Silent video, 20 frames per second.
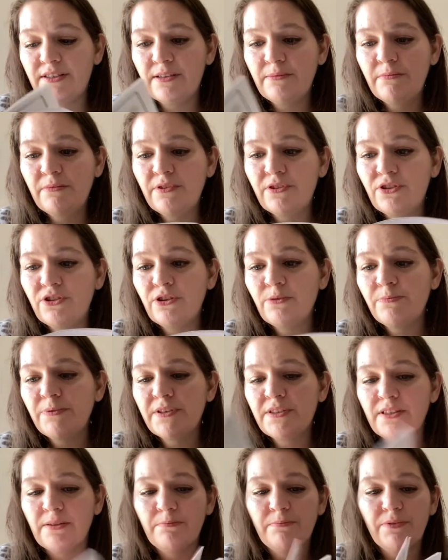super
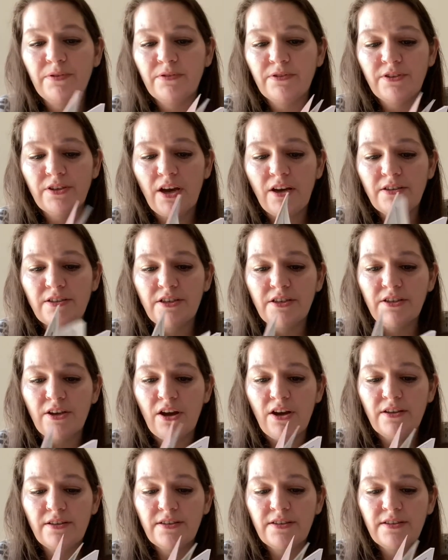simple
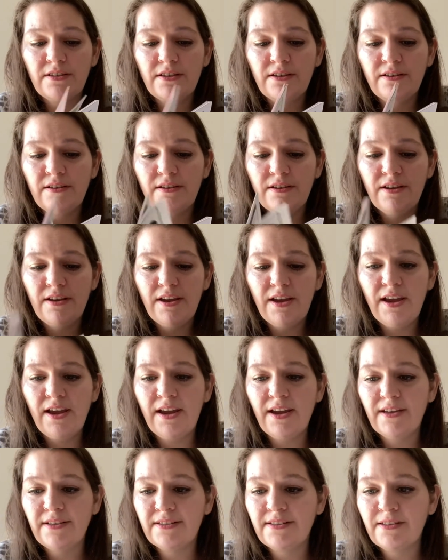dot-to-dots.
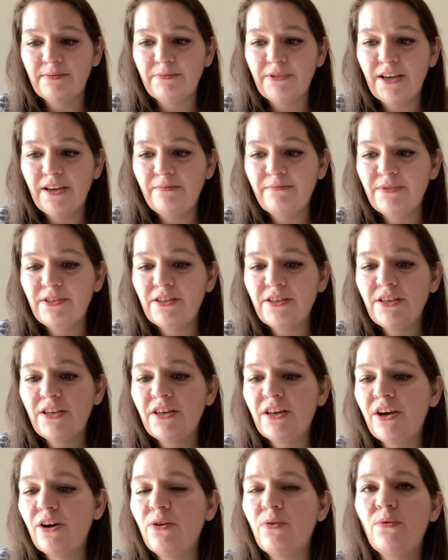And sometimes, you
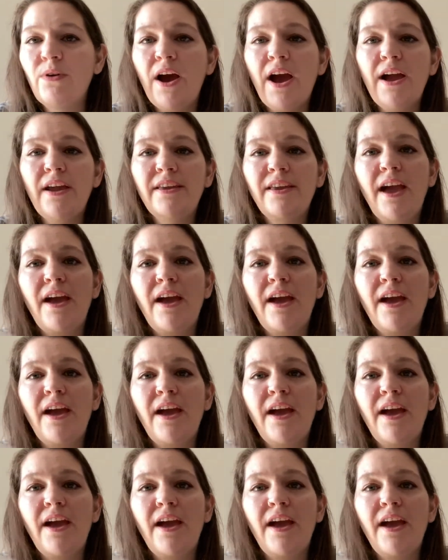know, I